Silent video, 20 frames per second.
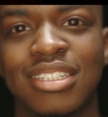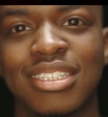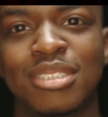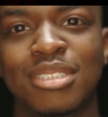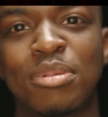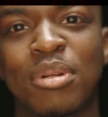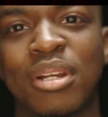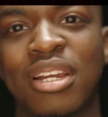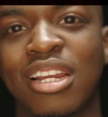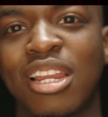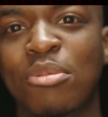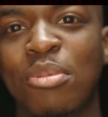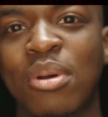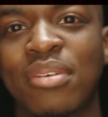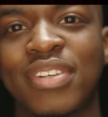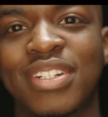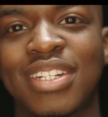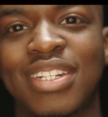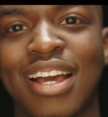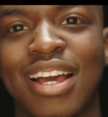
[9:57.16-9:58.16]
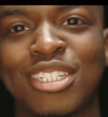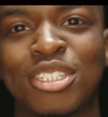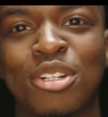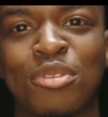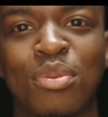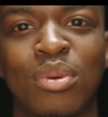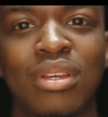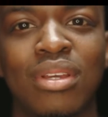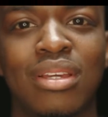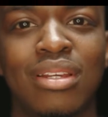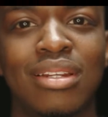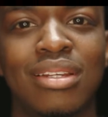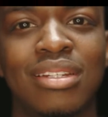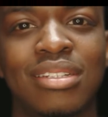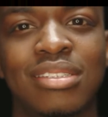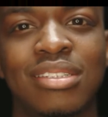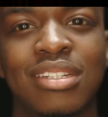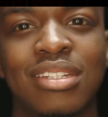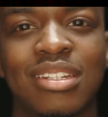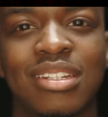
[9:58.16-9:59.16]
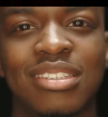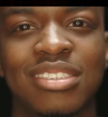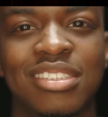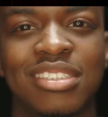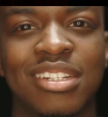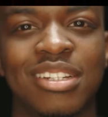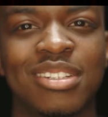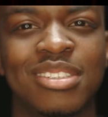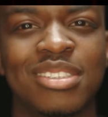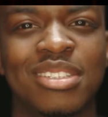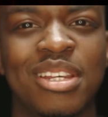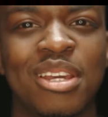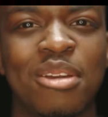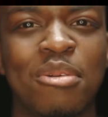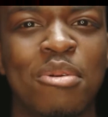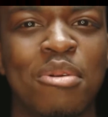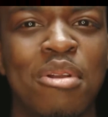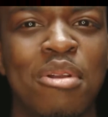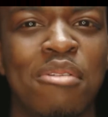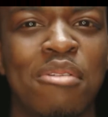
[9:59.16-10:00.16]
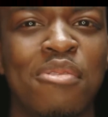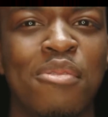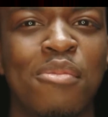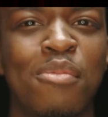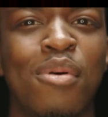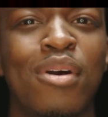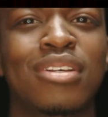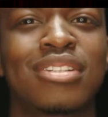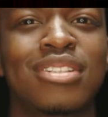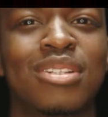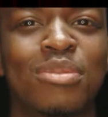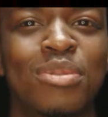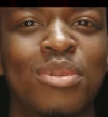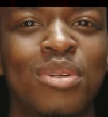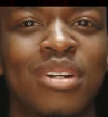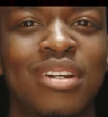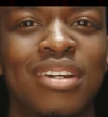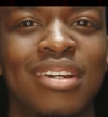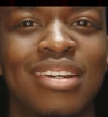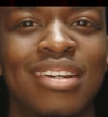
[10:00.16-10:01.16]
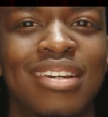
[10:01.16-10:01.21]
sprinkle it with a dash of realistic and say it's near enough impossible,